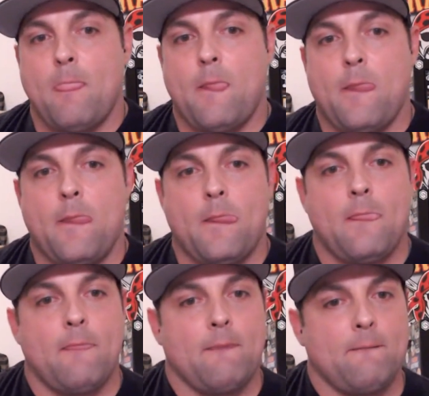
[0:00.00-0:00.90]

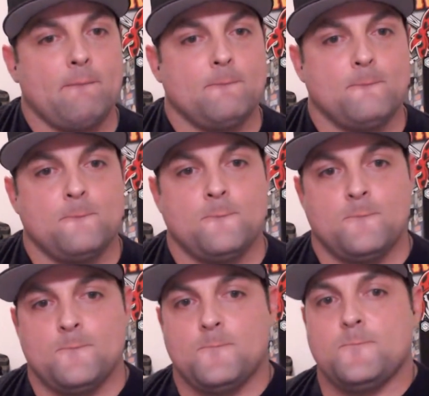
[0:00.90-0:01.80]

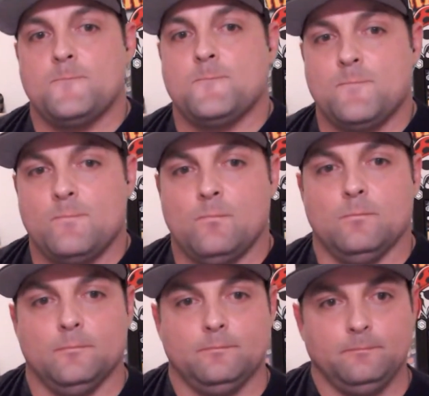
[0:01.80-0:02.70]

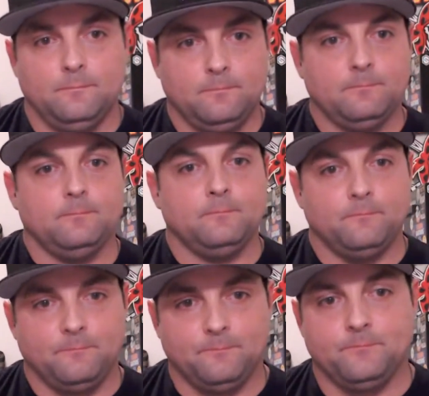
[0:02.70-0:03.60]

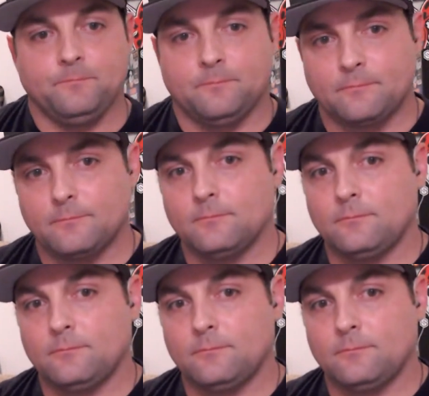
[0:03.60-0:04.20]
No words are spoken by the person on screen.